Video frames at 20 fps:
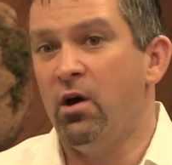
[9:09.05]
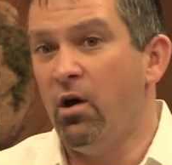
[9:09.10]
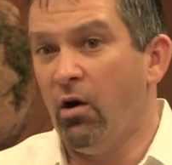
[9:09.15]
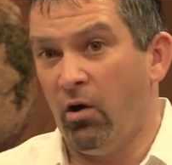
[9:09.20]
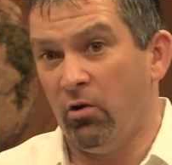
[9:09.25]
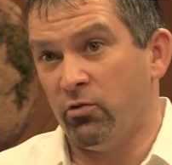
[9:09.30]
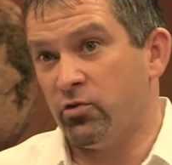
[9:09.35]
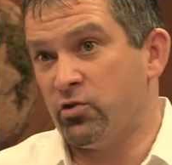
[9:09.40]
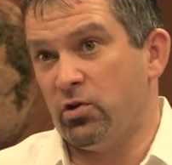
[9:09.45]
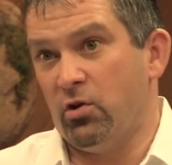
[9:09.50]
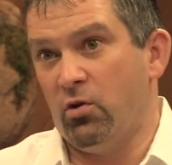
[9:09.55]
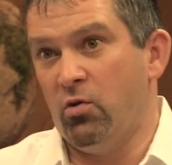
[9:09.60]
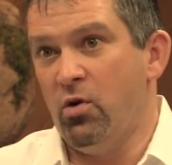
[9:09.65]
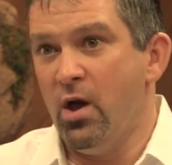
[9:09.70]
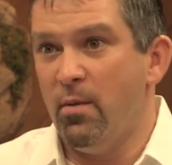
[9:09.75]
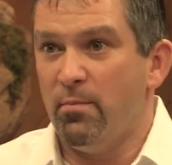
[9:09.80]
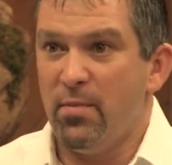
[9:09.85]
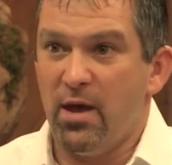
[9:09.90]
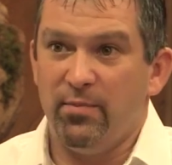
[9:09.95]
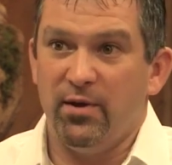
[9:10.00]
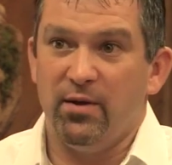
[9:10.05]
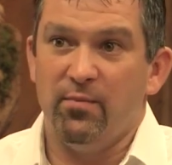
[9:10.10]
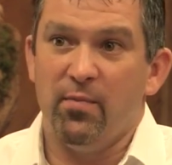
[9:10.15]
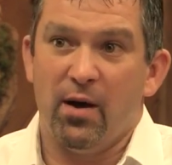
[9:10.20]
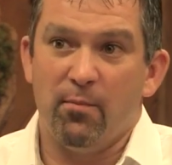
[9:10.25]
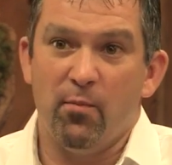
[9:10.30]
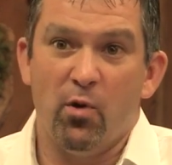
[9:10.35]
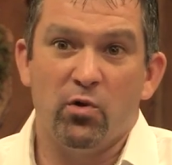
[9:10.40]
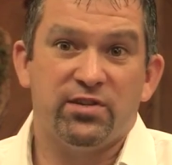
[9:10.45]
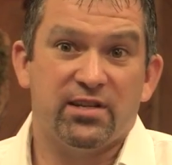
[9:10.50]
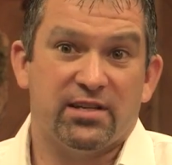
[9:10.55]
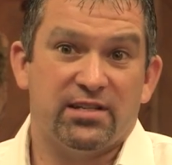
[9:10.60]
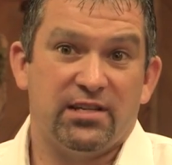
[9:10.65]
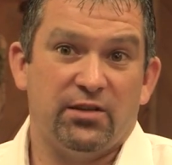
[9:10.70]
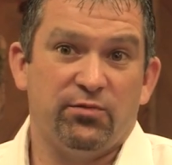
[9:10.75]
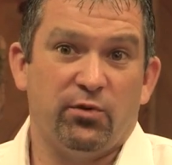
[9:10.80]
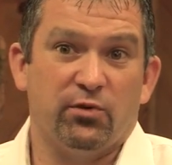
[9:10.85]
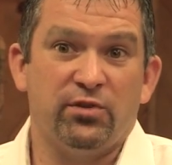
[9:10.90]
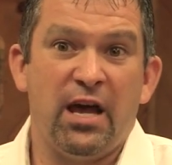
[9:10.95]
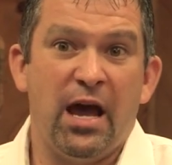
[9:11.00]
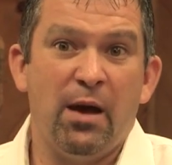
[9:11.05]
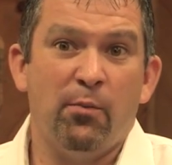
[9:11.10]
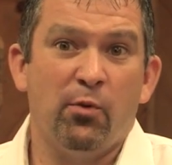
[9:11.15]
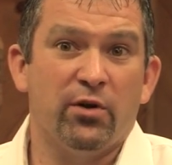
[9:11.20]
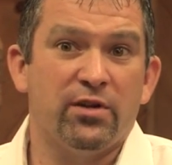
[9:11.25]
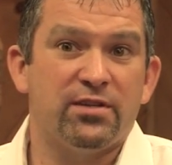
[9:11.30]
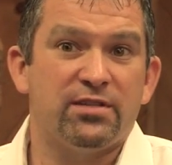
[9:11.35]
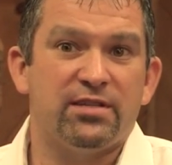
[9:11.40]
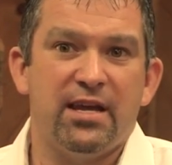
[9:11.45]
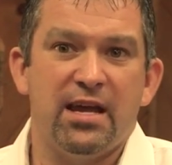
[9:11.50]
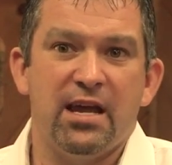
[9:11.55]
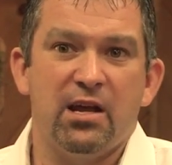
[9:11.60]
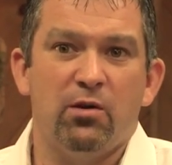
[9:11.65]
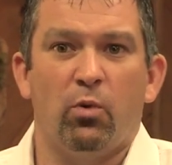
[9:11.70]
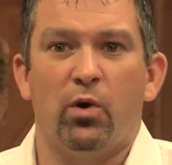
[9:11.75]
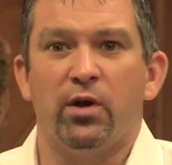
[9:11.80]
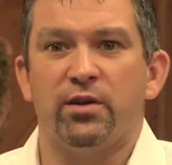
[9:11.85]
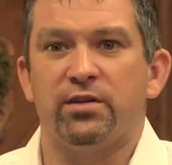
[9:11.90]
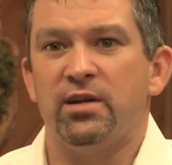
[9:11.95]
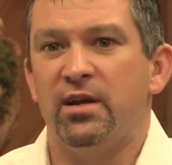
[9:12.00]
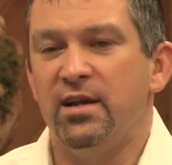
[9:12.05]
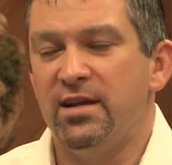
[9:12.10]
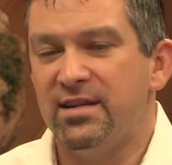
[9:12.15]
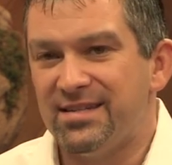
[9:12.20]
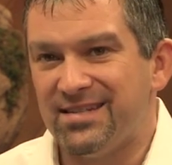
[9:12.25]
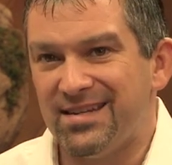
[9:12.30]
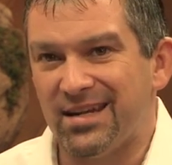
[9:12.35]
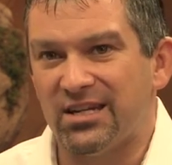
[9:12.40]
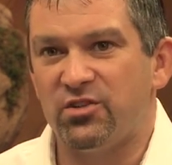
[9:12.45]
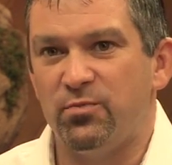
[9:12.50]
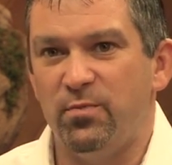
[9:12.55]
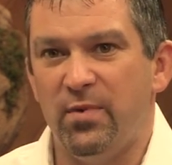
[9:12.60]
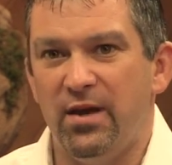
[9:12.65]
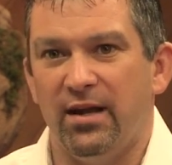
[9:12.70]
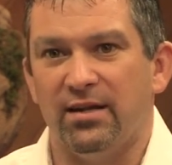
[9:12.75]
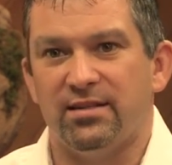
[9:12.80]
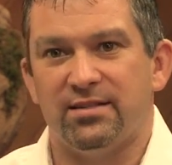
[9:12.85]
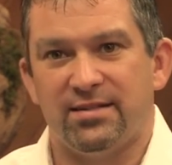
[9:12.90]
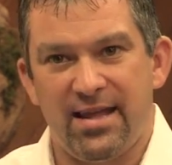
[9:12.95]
Also, maybe my most successful time on a stand was 6 minutes.